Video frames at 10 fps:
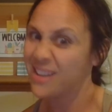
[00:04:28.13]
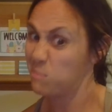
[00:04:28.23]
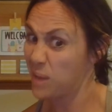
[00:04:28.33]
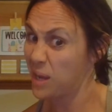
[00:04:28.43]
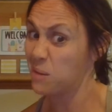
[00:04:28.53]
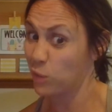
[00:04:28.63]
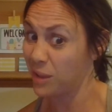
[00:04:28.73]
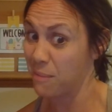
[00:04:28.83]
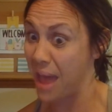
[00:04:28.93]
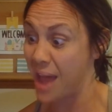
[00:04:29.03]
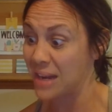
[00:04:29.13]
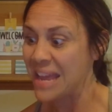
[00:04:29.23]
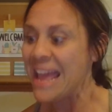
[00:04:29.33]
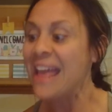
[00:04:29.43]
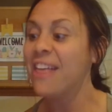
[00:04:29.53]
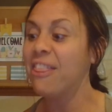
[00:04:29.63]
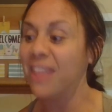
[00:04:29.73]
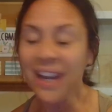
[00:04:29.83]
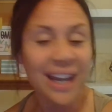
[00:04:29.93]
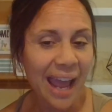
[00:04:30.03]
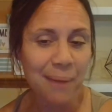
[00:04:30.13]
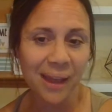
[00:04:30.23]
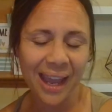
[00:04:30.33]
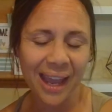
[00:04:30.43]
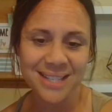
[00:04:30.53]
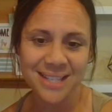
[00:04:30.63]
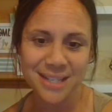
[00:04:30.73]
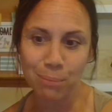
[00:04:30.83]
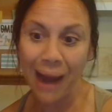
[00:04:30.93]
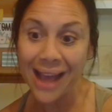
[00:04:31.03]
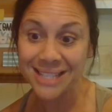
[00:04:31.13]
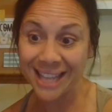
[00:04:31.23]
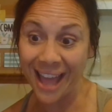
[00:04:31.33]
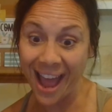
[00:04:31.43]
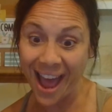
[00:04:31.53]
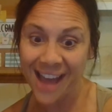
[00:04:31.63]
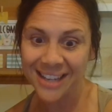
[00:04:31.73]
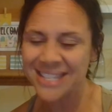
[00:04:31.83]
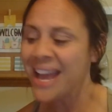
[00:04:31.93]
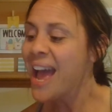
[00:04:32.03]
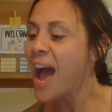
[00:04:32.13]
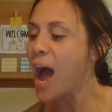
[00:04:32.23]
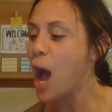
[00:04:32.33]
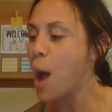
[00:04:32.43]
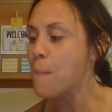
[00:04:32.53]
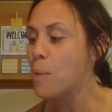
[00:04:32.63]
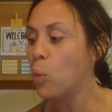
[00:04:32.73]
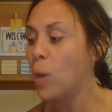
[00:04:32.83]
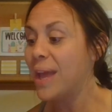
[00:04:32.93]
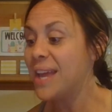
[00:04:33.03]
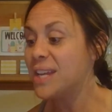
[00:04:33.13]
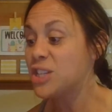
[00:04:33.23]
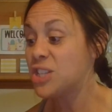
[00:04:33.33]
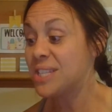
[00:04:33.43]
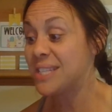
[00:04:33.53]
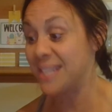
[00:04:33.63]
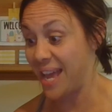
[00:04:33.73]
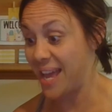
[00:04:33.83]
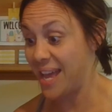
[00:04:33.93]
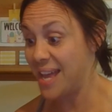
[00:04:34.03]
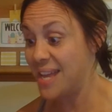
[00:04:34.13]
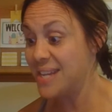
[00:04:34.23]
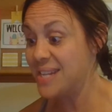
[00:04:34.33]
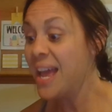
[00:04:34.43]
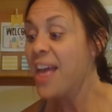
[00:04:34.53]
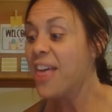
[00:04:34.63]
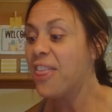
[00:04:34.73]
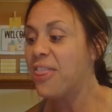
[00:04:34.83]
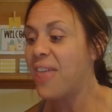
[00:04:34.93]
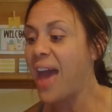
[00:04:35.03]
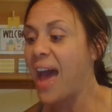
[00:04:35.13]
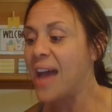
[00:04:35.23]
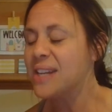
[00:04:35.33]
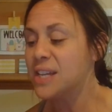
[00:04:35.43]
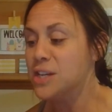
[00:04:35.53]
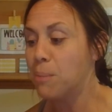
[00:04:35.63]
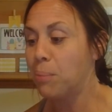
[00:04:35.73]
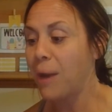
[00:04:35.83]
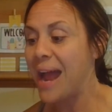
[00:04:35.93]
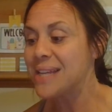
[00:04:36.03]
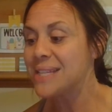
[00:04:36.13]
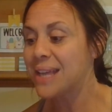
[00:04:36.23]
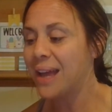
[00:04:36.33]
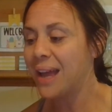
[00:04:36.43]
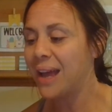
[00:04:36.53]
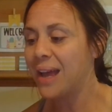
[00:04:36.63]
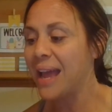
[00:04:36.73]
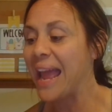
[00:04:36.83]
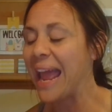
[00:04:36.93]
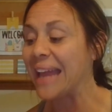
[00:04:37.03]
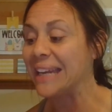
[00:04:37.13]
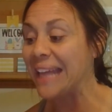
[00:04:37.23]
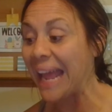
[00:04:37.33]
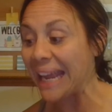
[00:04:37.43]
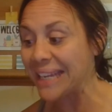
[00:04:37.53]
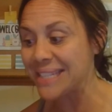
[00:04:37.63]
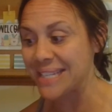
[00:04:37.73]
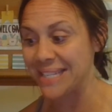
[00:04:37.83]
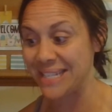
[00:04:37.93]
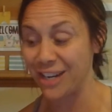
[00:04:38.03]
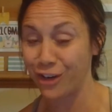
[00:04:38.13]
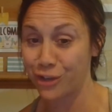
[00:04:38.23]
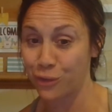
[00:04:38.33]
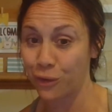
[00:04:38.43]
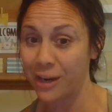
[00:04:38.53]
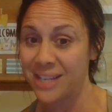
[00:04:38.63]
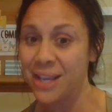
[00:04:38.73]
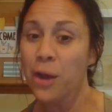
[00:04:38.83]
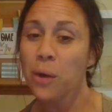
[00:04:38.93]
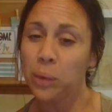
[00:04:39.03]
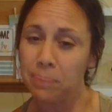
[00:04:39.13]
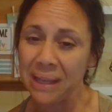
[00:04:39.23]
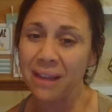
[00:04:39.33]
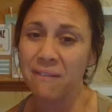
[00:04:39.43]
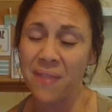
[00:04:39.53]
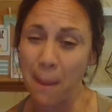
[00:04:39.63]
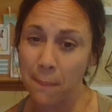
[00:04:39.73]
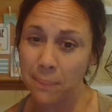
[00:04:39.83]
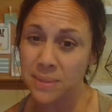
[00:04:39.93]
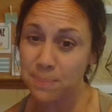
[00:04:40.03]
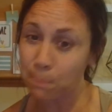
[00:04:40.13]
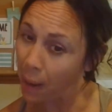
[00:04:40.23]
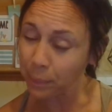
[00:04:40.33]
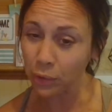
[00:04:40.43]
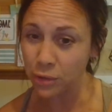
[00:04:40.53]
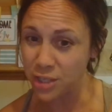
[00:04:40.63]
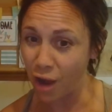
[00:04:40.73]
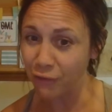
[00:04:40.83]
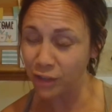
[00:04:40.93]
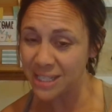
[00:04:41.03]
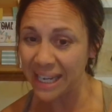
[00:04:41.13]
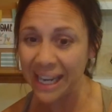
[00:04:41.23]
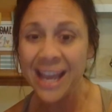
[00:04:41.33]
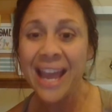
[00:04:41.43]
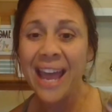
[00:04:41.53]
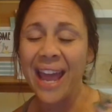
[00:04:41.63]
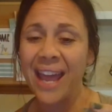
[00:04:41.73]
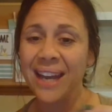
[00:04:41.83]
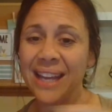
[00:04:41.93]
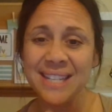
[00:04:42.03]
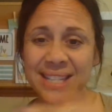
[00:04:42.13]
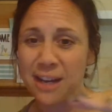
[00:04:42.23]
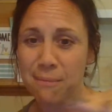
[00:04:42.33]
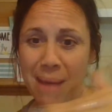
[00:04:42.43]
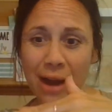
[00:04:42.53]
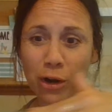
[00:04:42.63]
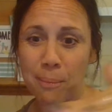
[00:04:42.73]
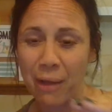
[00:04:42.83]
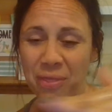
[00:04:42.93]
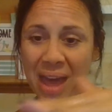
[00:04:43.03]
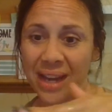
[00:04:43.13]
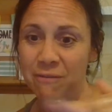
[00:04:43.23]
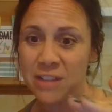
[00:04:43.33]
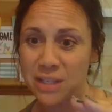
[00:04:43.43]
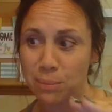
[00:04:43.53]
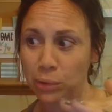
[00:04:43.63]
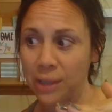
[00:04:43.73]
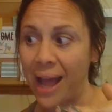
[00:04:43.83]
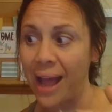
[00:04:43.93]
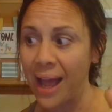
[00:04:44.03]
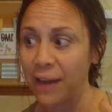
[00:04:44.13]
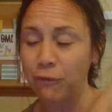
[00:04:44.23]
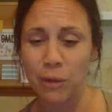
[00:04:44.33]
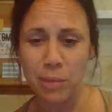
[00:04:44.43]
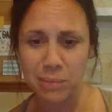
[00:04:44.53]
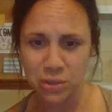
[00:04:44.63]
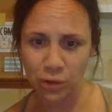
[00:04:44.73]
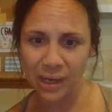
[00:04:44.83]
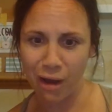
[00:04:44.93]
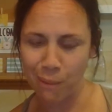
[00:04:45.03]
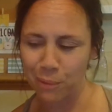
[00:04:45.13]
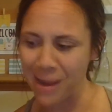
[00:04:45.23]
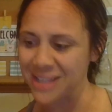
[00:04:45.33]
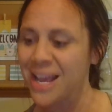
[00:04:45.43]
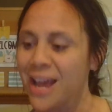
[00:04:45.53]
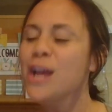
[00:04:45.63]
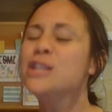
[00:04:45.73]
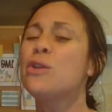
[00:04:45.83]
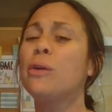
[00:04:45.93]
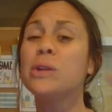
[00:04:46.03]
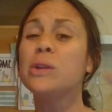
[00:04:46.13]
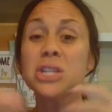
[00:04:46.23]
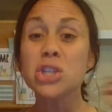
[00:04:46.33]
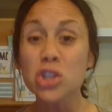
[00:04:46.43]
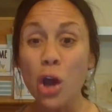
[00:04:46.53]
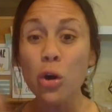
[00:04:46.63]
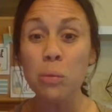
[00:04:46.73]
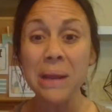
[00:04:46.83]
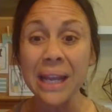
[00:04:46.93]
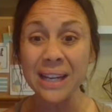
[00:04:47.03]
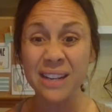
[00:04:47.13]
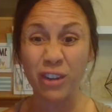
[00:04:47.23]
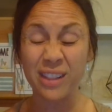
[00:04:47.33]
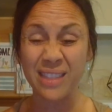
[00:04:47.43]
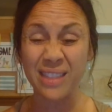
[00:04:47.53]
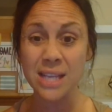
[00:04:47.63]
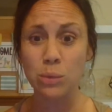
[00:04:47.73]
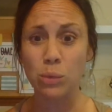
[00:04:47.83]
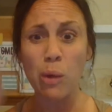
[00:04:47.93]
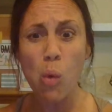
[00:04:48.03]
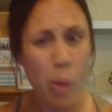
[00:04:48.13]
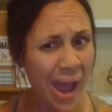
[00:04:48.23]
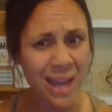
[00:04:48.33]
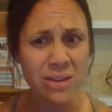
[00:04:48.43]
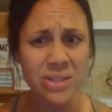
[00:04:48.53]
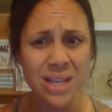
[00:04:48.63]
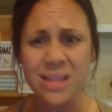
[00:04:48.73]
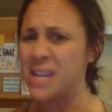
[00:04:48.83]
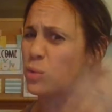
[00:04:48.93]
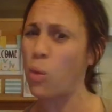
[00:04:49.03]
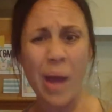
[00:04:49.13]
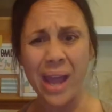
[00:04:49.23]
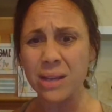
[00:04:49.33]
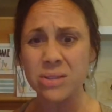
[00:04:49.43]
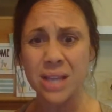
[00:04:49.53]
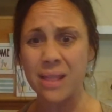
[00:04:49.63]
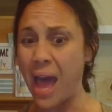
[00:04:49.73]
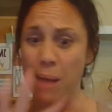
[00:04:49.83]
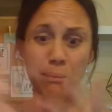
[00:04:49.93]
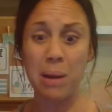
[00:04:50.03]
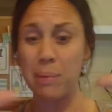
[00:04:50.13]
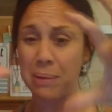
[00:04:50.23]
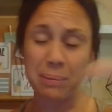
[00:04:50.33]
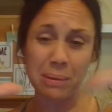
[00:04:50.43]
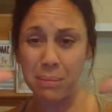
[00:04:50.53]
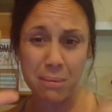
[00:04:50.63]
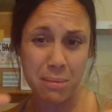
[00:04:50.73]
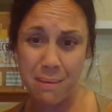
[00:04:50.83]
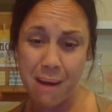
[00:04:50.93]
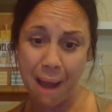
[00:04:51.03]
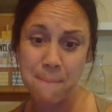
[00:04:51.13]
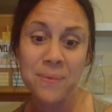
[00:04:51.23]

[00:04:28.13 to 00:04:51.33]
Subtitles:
Made them really mad. Then came the KansasNebraska Act, which said that Nebraska and Kansas territories would be given that popular sovereignty, and it didn't matter about that invisible line from the Missouri Compromise. So there were just so many different things that were like, well, wait, you said this. Well, wait, you said that. Blah, blah, blah, blah, blah, blah.